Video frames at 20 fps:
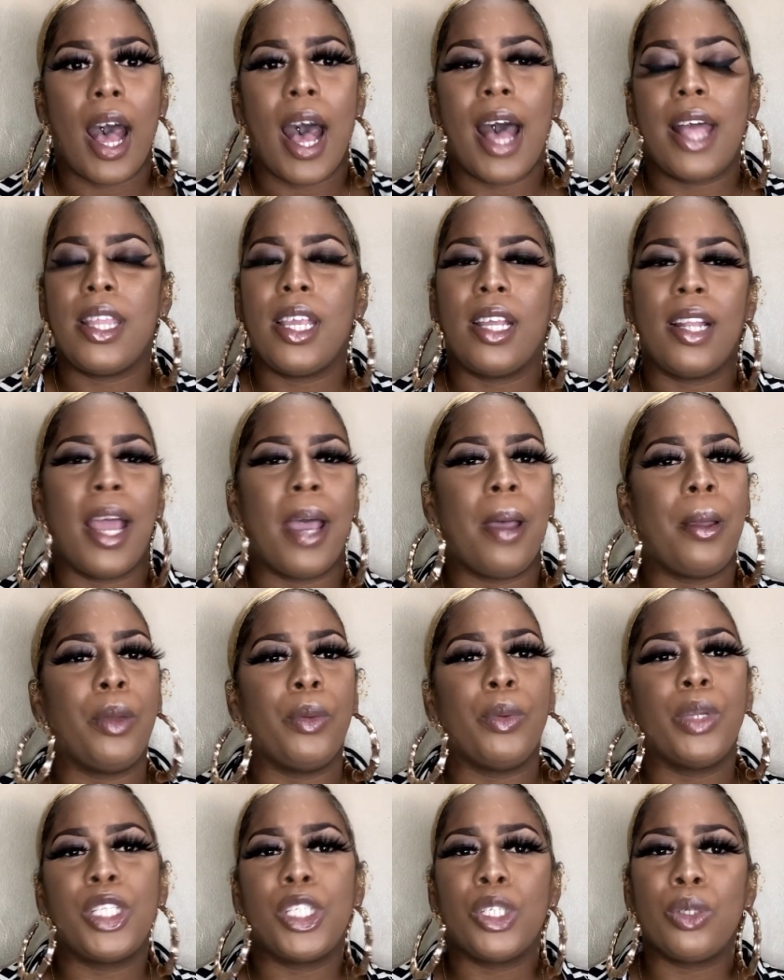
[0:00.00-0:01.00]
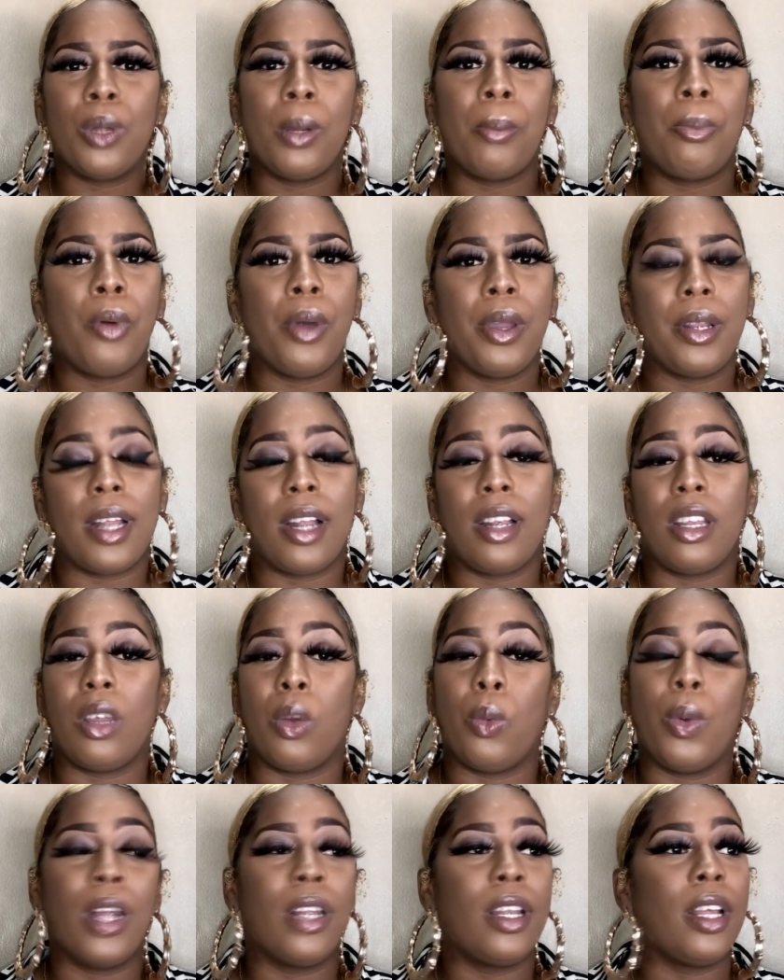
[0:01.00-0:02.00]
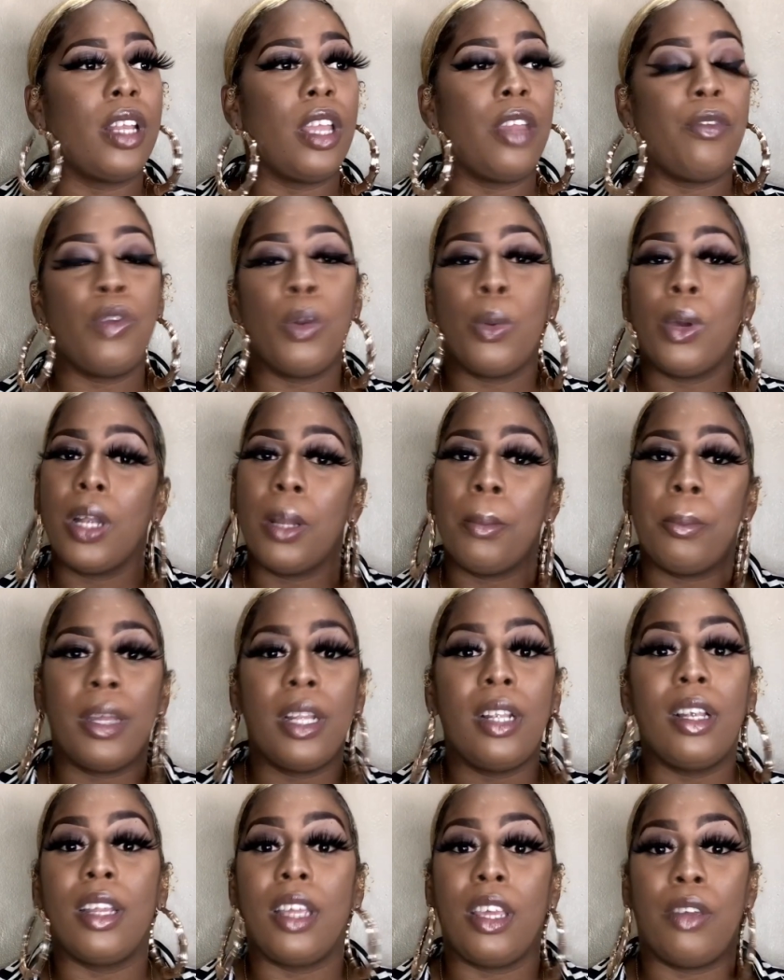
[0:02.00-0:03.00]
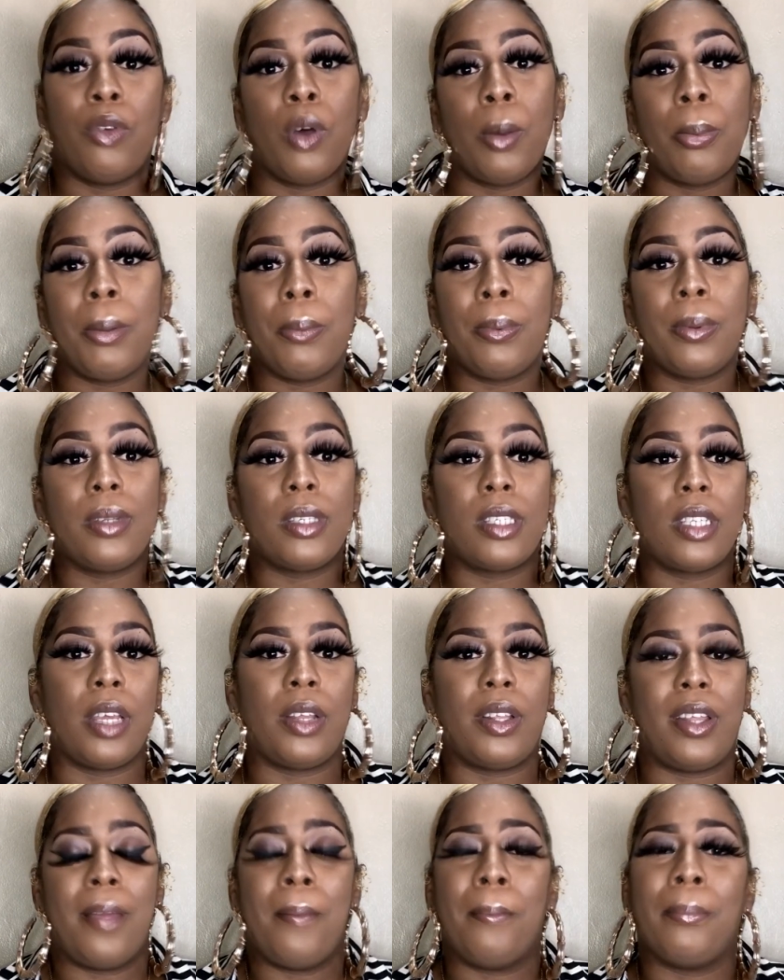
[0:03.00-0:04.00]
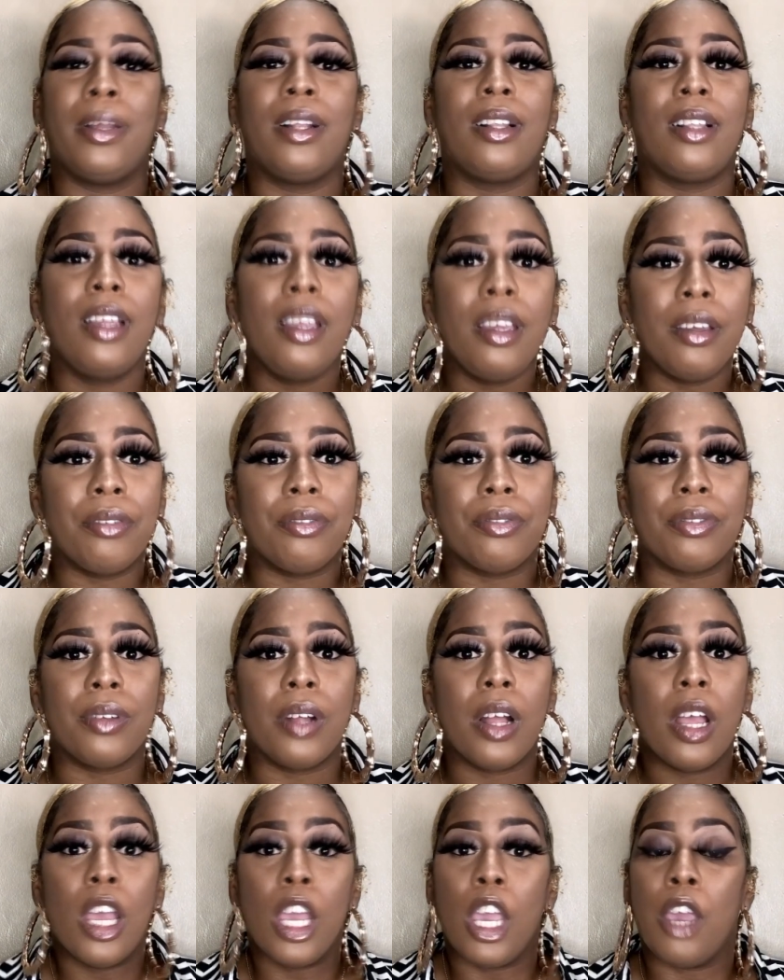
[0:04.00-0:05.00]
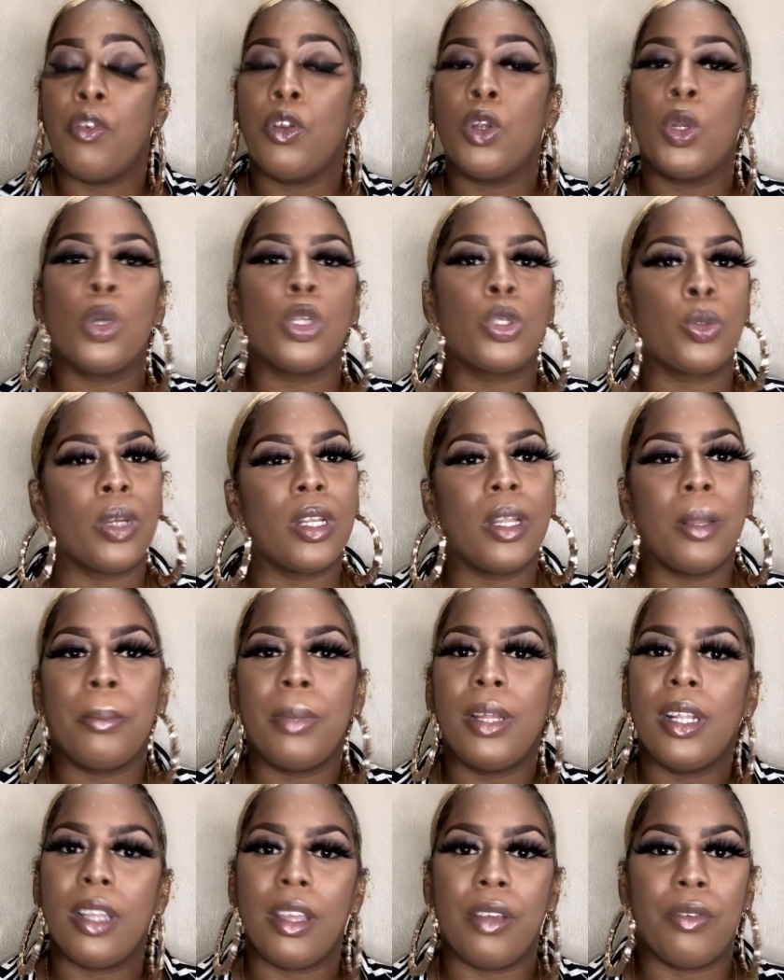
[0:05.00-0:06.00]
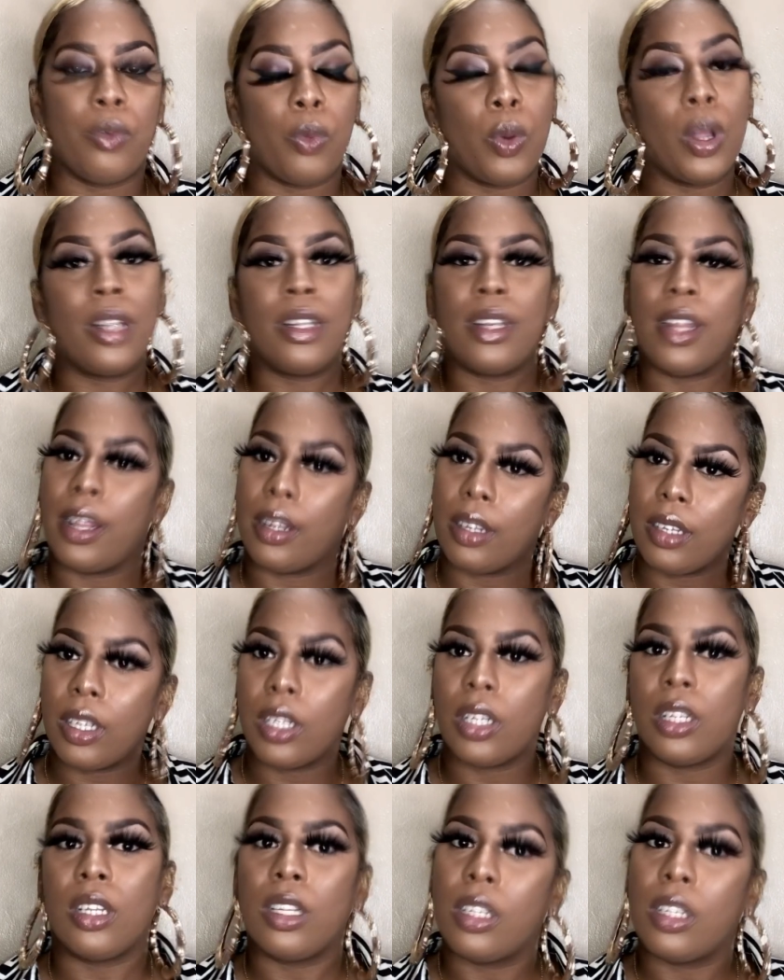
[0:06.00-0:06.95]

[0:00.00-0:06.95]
and then i reach to a point that well then if you want to believe what people say then believe if you don't want to believe well then